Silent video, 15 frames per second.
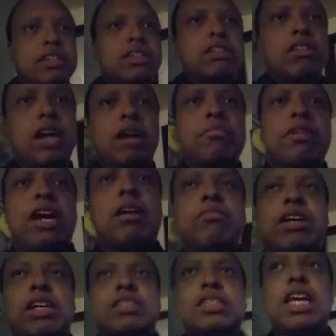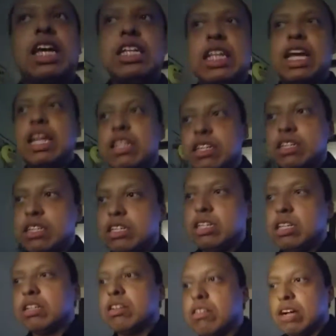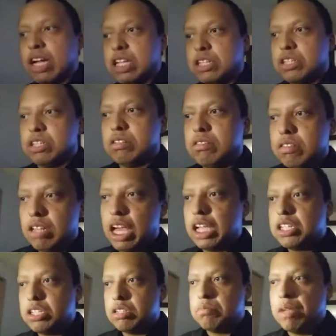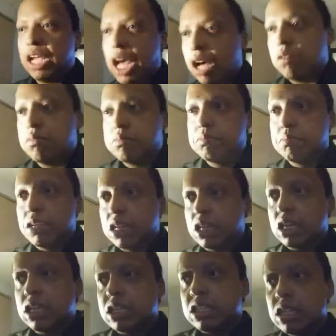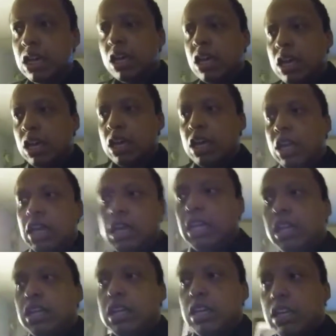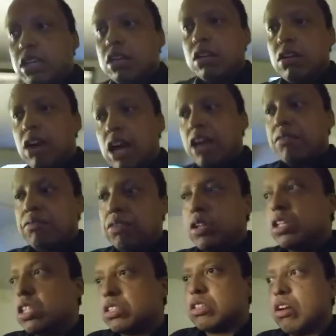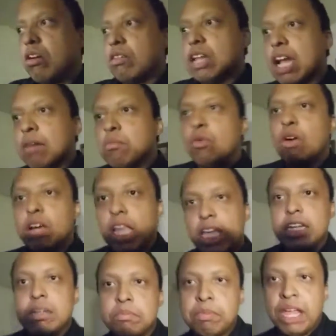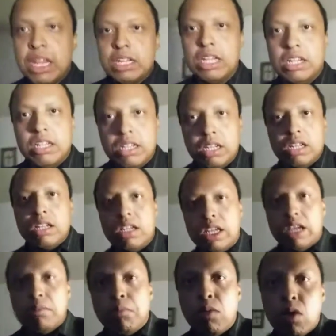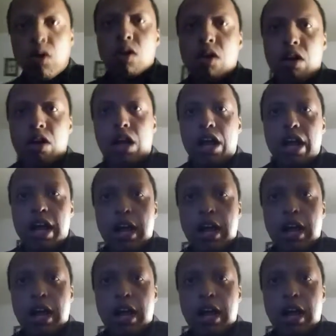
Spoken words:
you know, I'm not saying that you know I should be helped, because you know I feel as though that I'm more independent and more